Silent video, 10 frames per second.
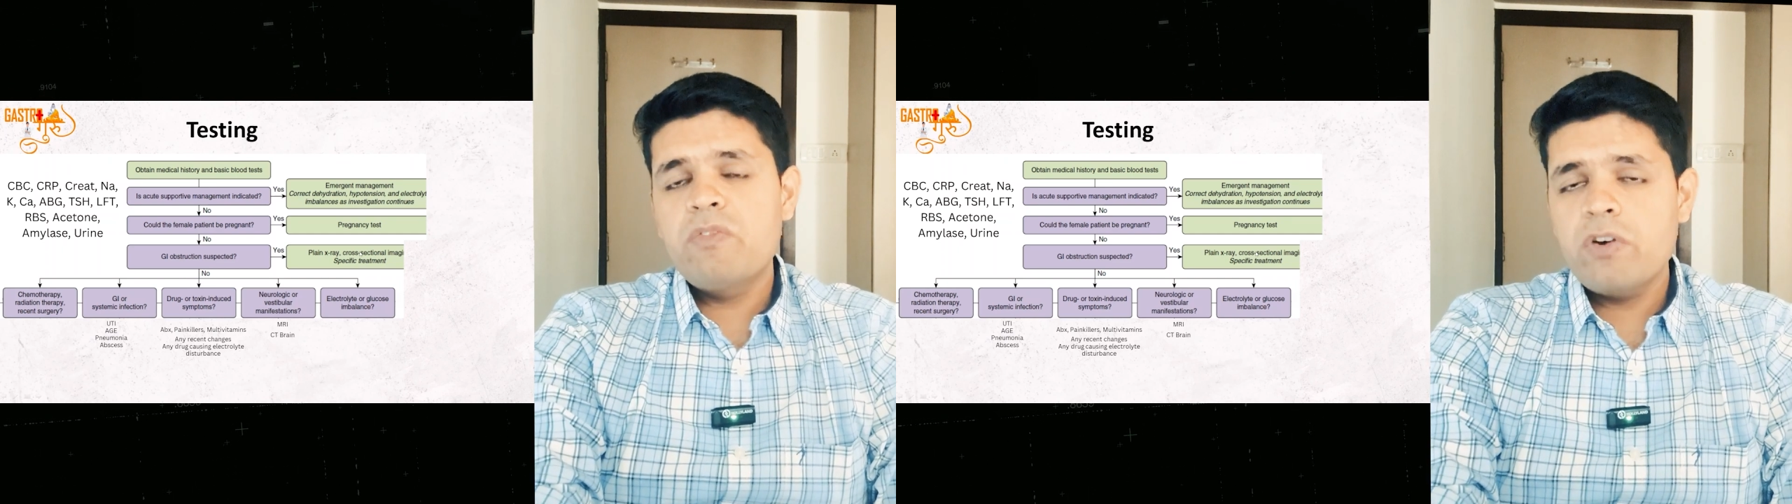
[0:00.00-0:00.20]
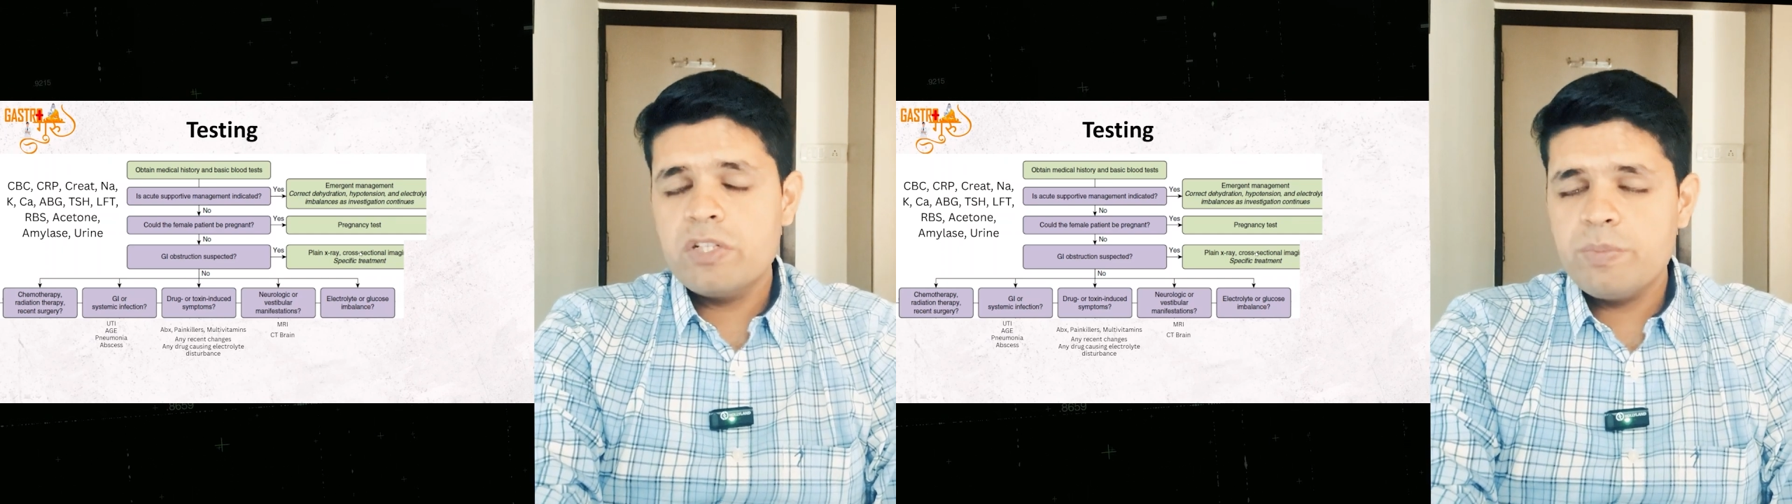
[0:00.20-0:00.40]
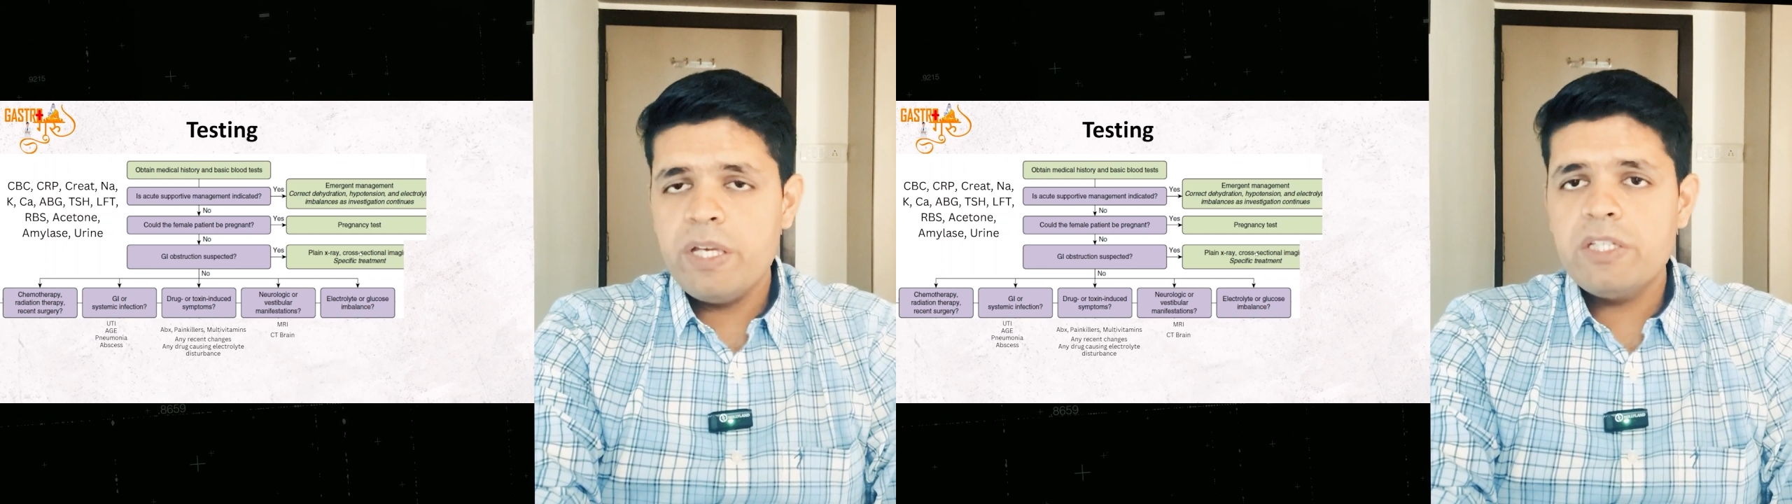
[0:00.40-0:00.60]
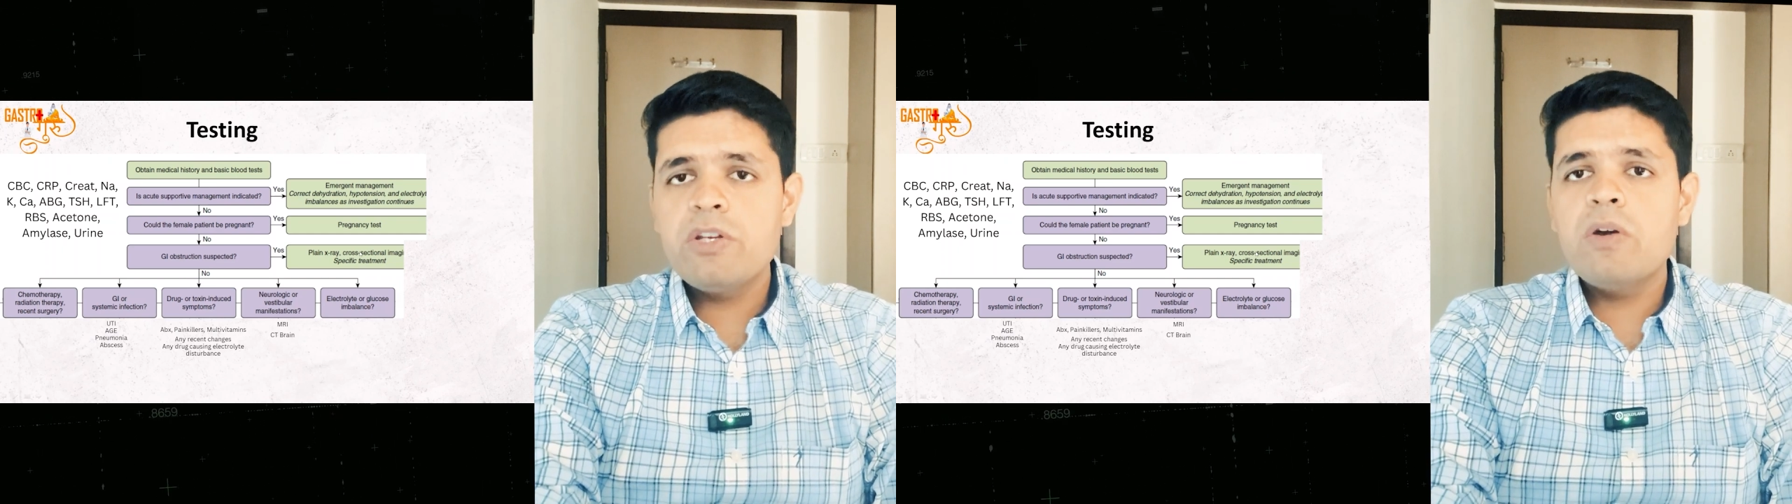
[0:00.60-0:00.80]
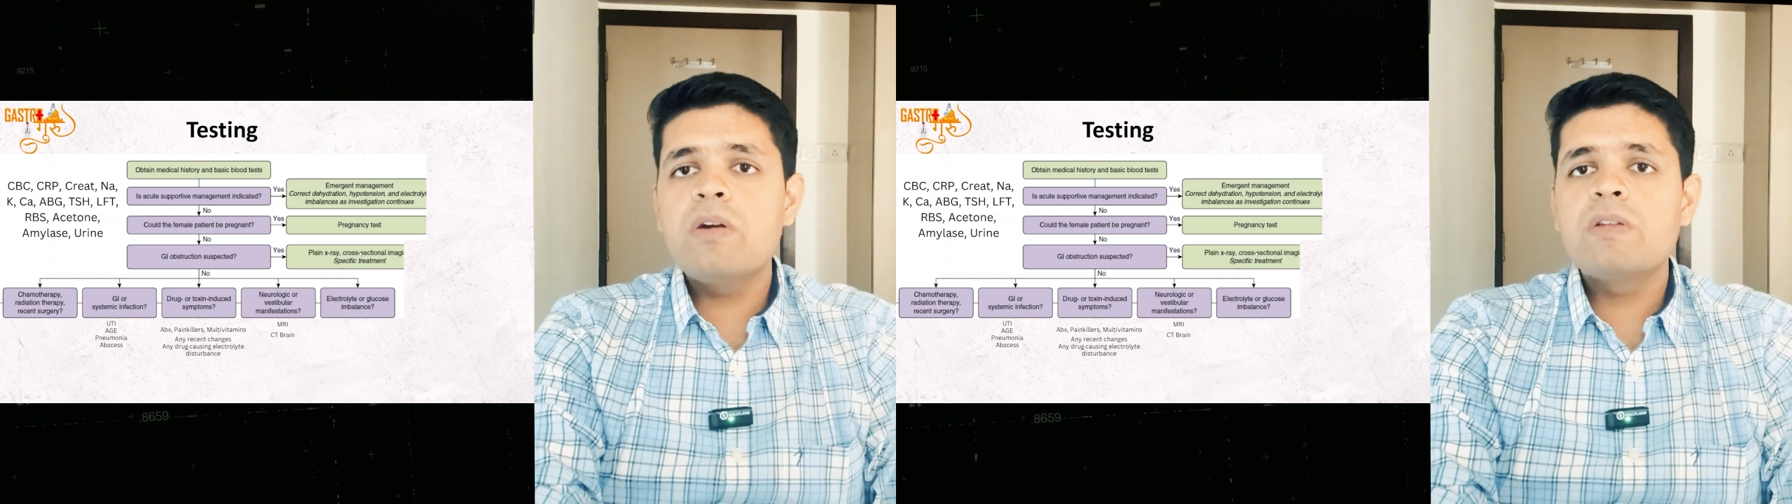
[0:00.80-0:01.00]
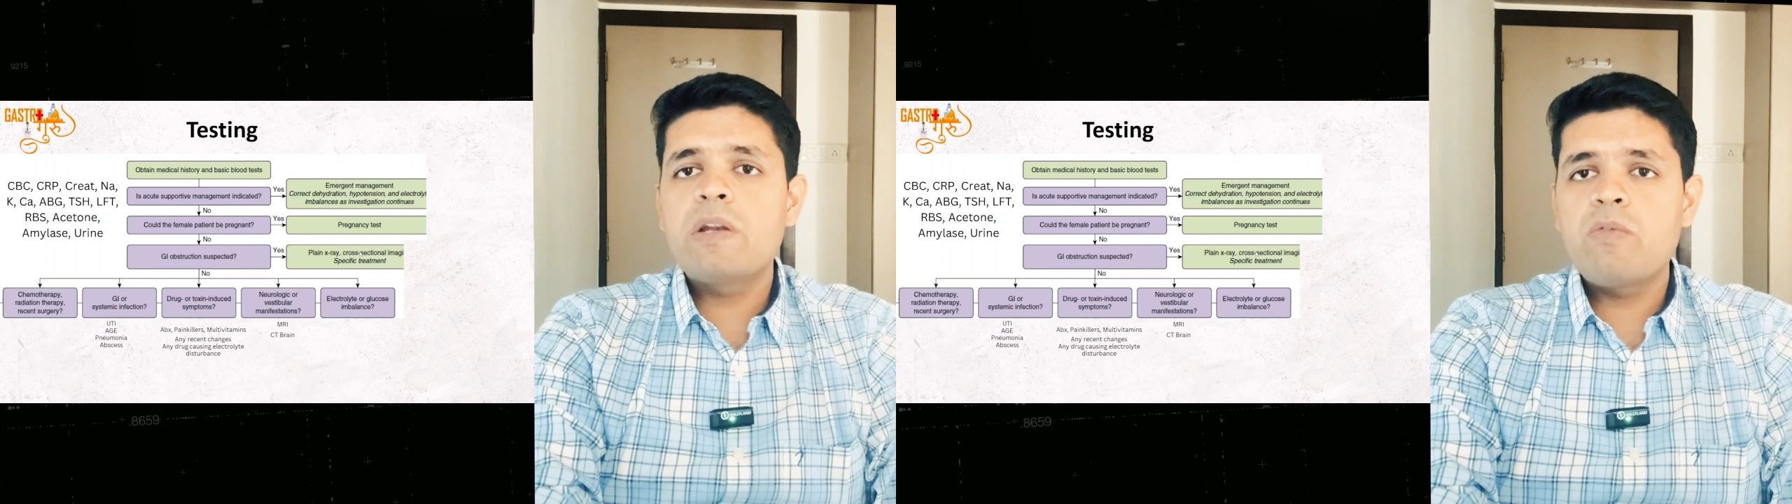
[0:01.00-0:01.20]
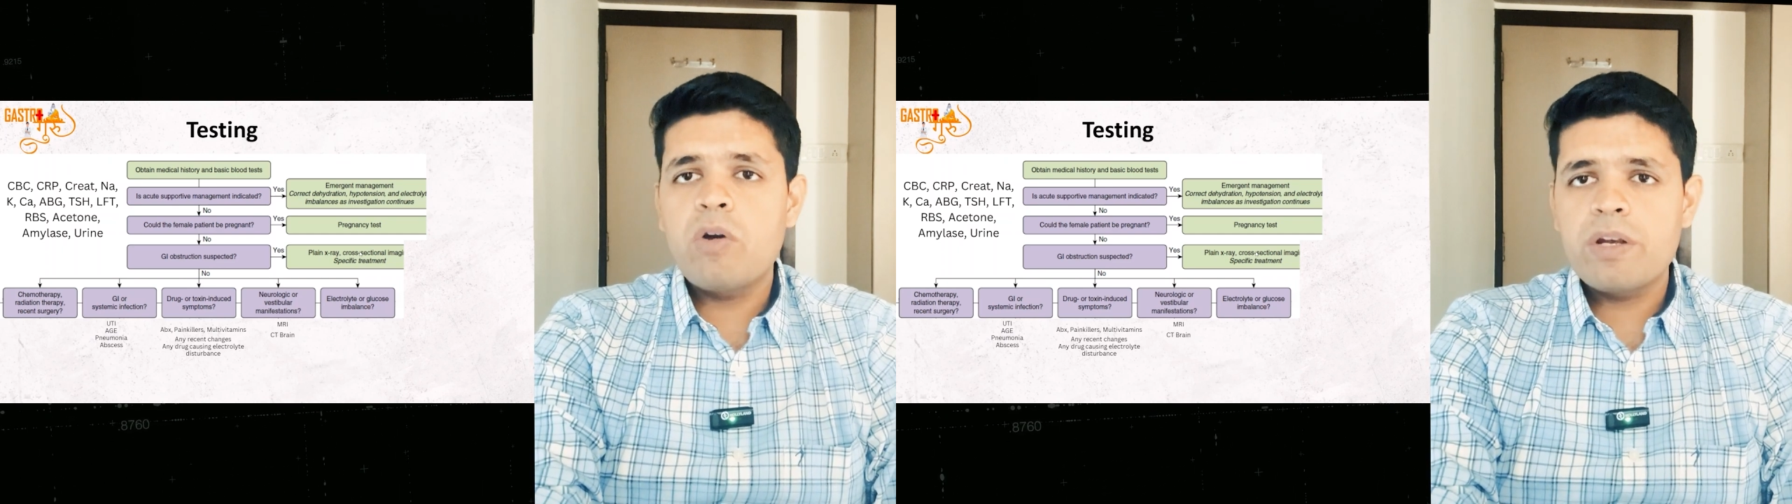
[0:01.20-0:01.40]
First, be sure that